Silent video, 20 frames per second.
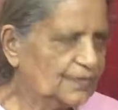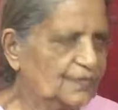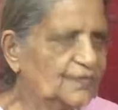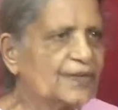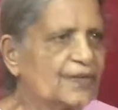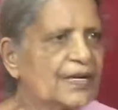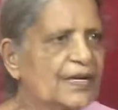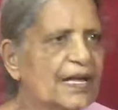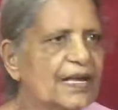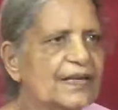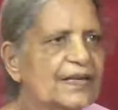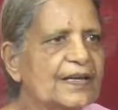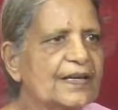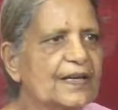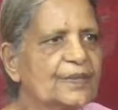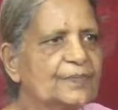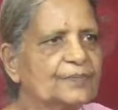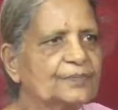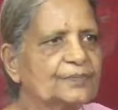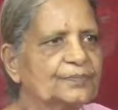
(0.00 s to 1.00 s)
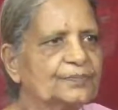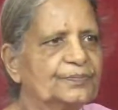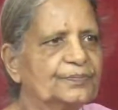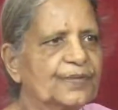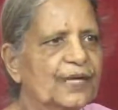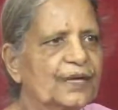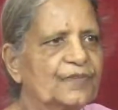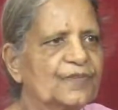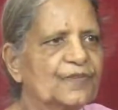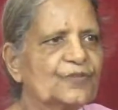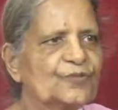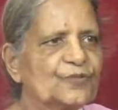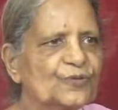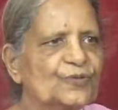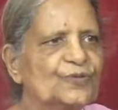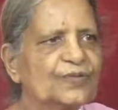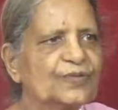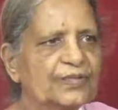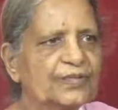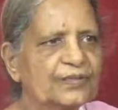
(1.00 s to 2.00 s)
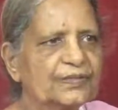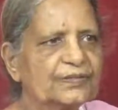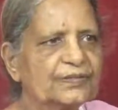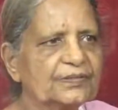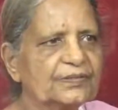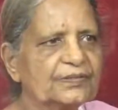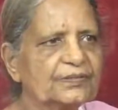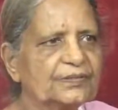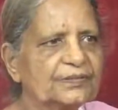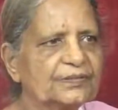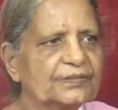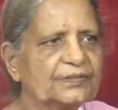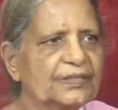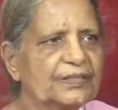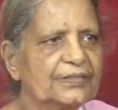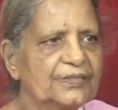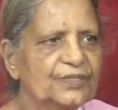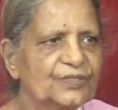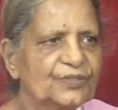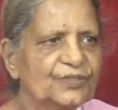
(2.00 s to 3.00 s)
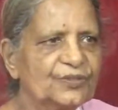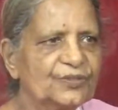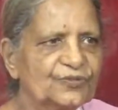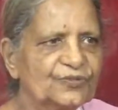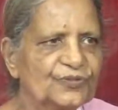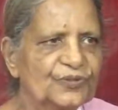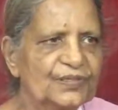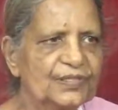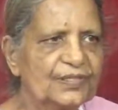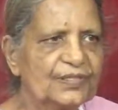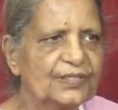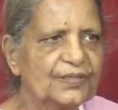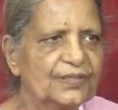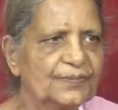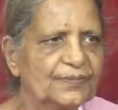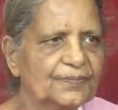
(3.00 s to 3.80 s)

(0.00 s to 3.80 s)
When I came, I was so young, at the age of 20.